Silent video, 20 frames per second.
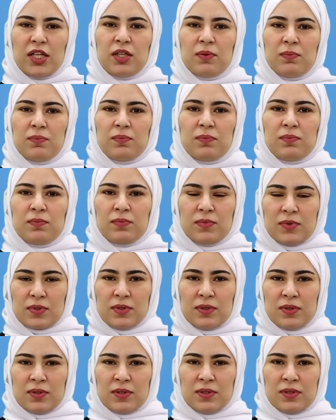First,
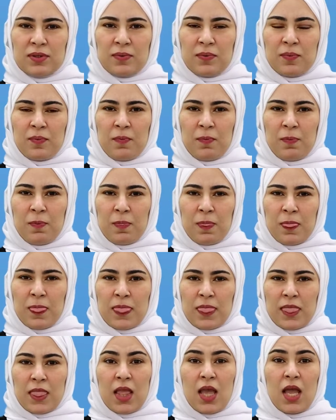can
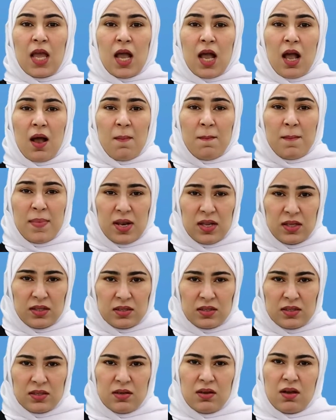and could. Both
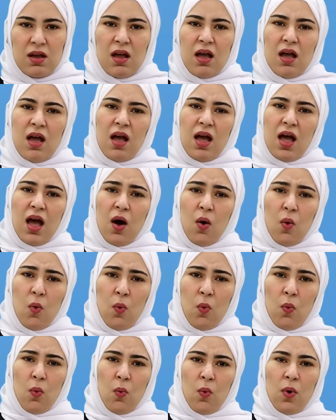of them
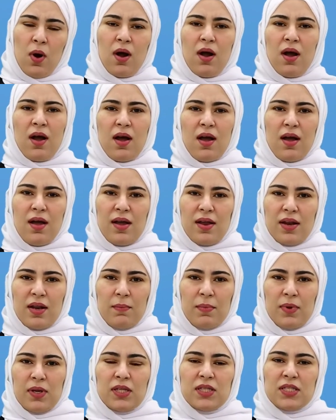express ability.
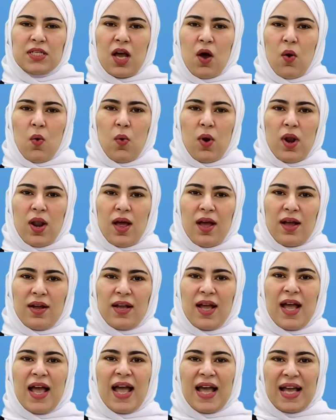
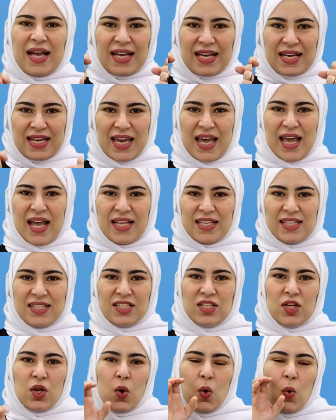We use can
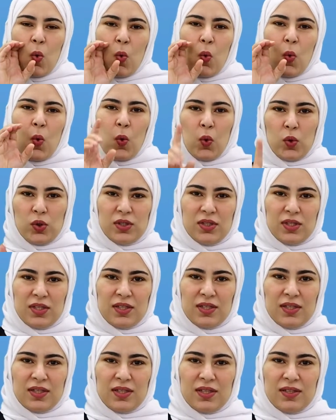
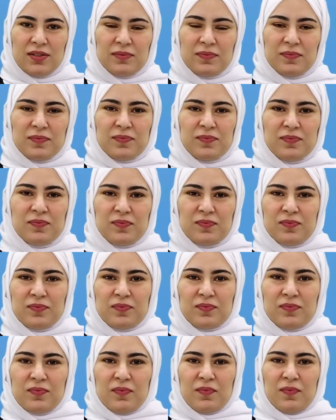or could
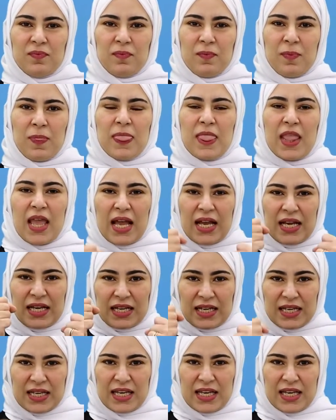plus